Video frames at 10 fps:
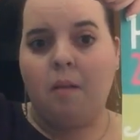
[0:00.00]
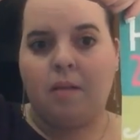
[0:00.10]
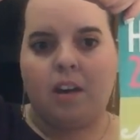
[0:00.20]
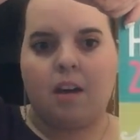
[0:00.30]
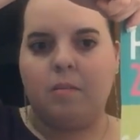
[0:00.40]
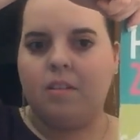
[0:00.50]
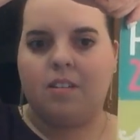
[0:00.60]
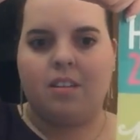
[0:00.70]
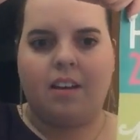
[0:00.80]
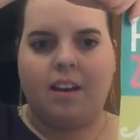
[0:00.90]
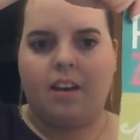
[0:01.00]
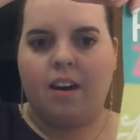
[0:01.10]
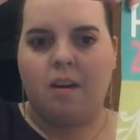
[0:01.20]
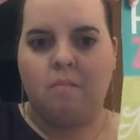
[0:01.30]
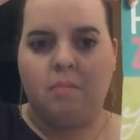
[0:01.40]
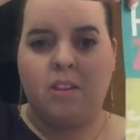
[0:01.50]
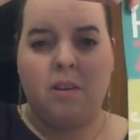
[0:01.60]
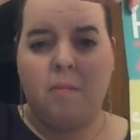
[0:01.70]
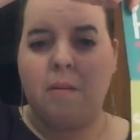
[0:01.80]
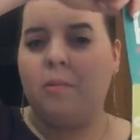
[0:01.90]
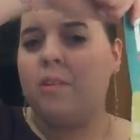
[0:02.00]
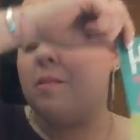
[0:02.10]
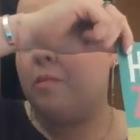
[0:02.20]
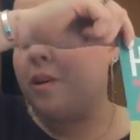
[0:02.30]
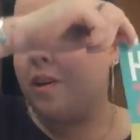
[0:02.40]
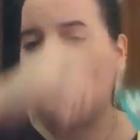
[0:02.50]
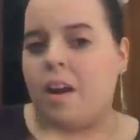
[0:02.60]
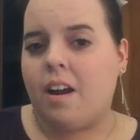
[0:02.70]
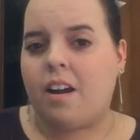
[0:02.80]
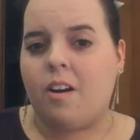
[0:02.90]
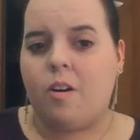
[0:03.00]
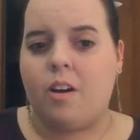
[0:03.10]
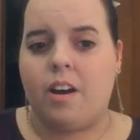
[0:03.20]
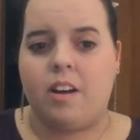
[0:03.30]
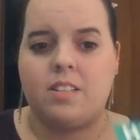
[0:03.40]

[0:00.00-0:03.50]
being able to like um, put them on my bulletin board at work or